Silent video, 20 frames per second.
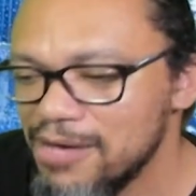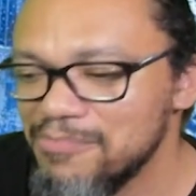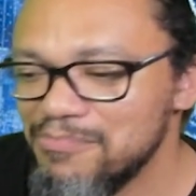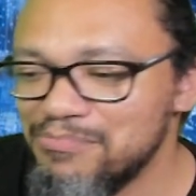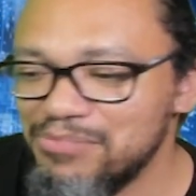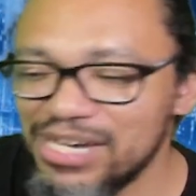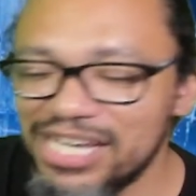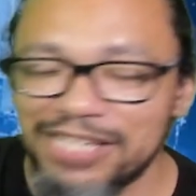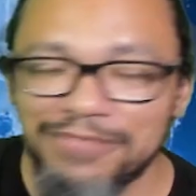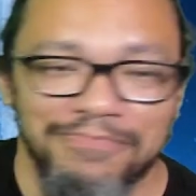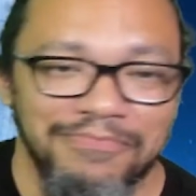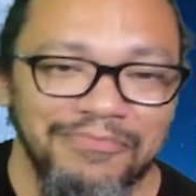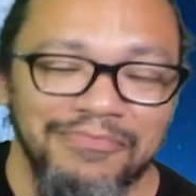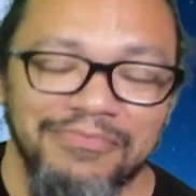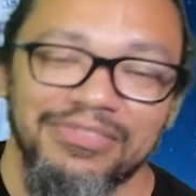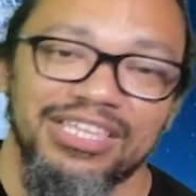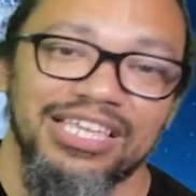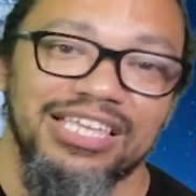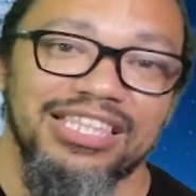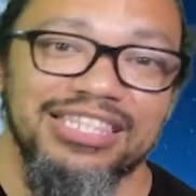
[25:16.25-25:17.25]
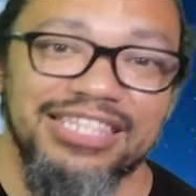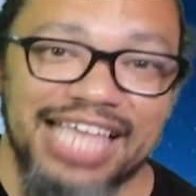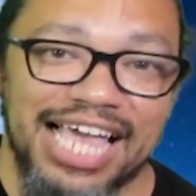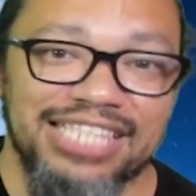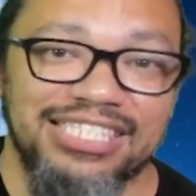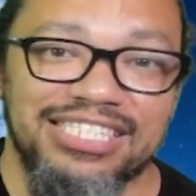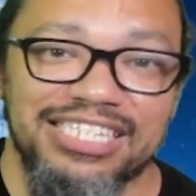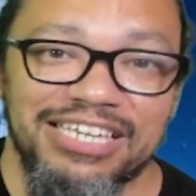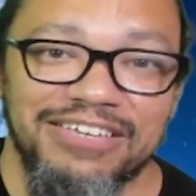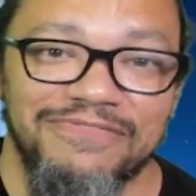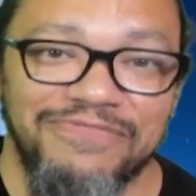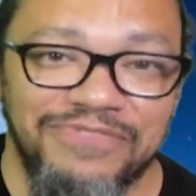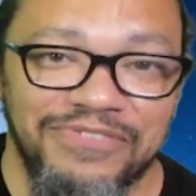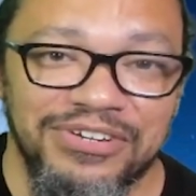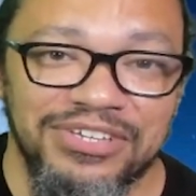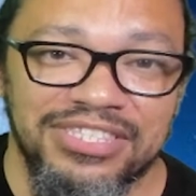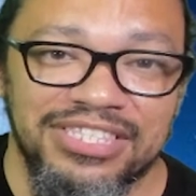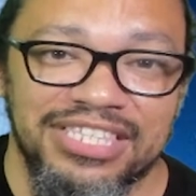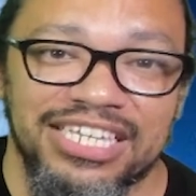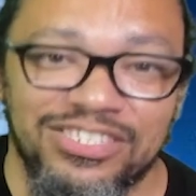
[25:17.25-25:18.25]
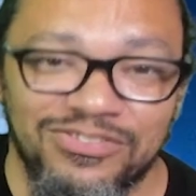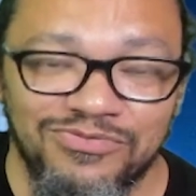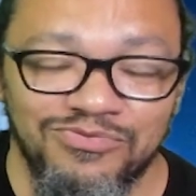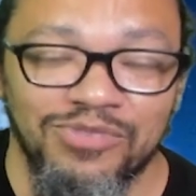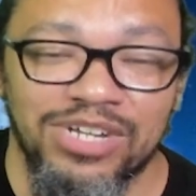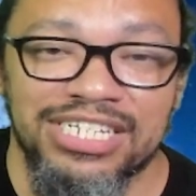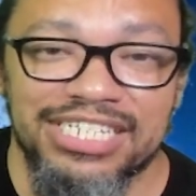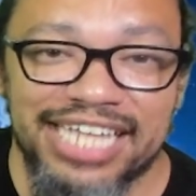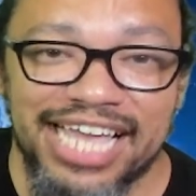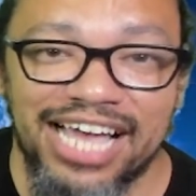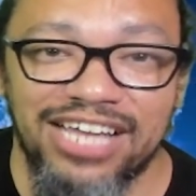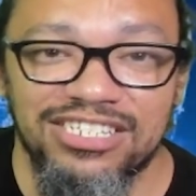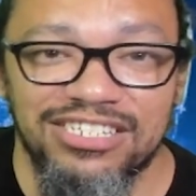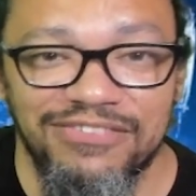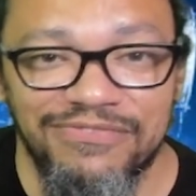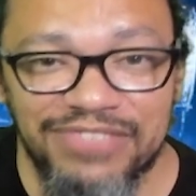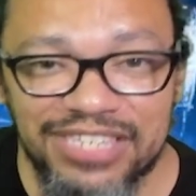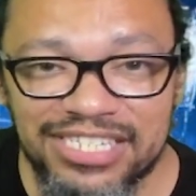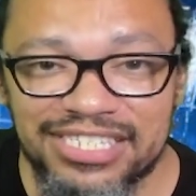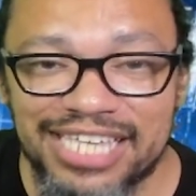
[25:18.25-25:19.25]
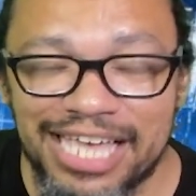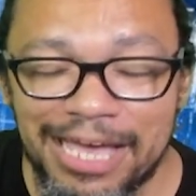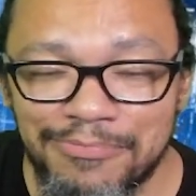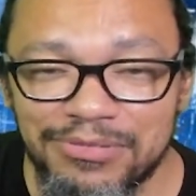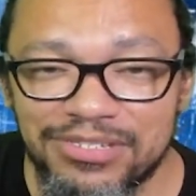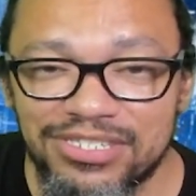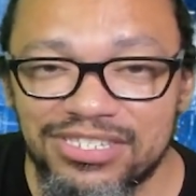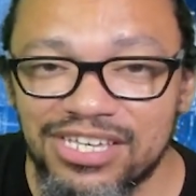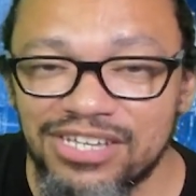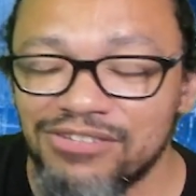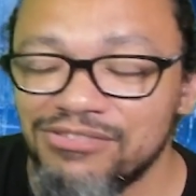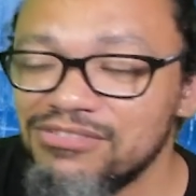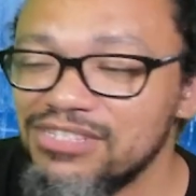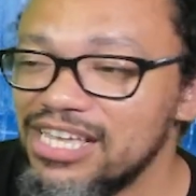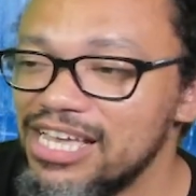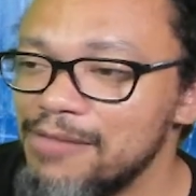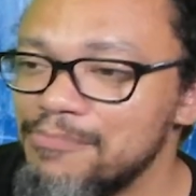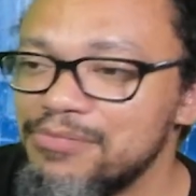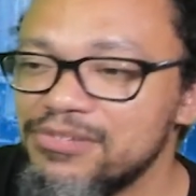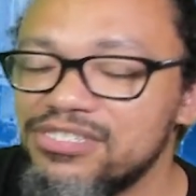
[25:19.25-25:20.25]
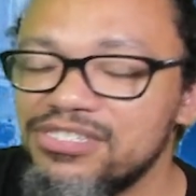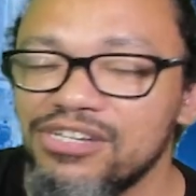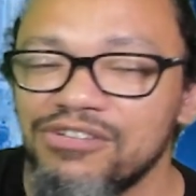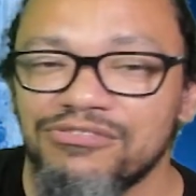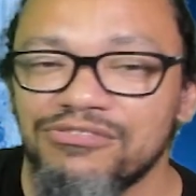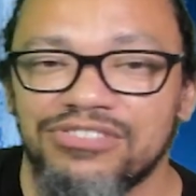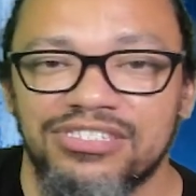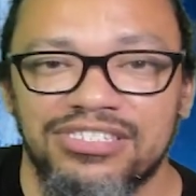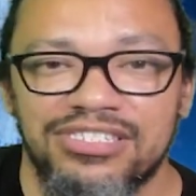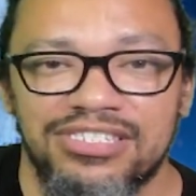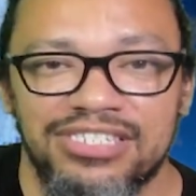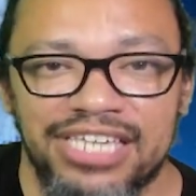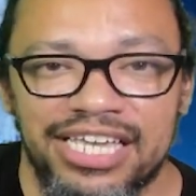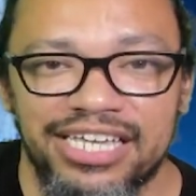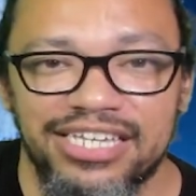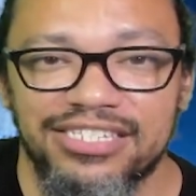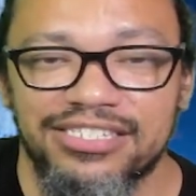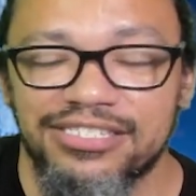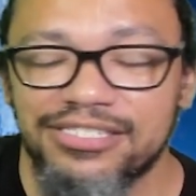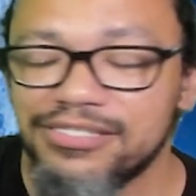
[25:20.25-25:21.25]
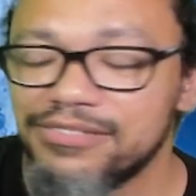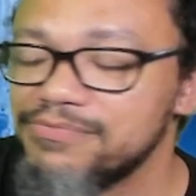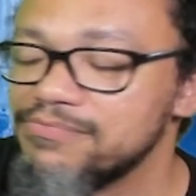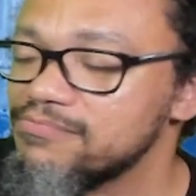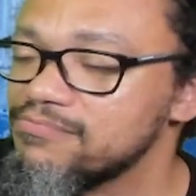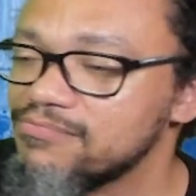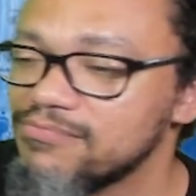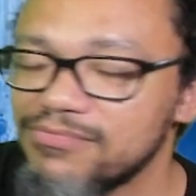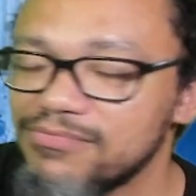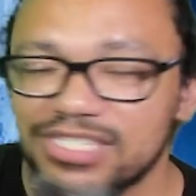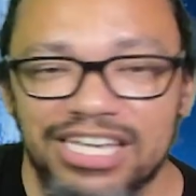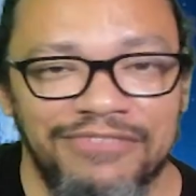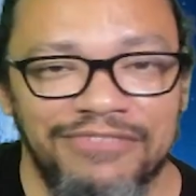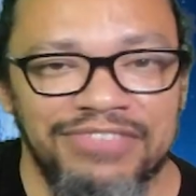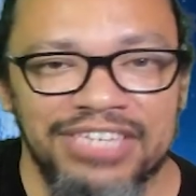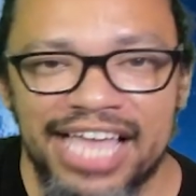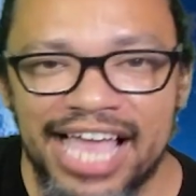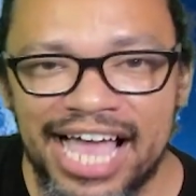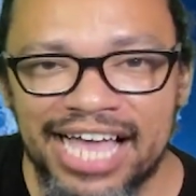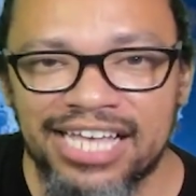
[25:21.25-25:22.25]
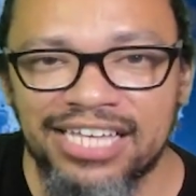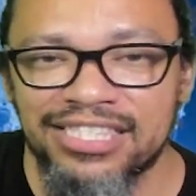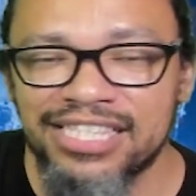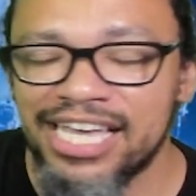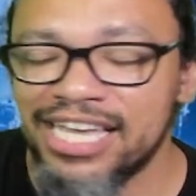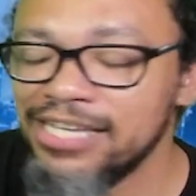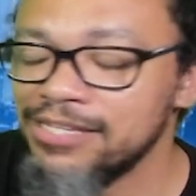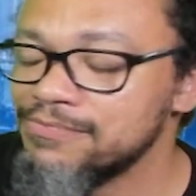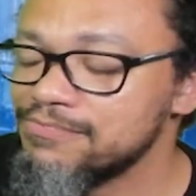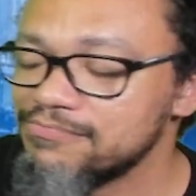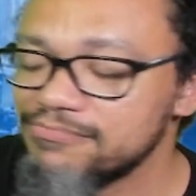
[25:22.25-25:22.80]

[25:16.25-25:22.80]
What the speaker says: But that's it for this rundown of this episode 6 of The Acolyte.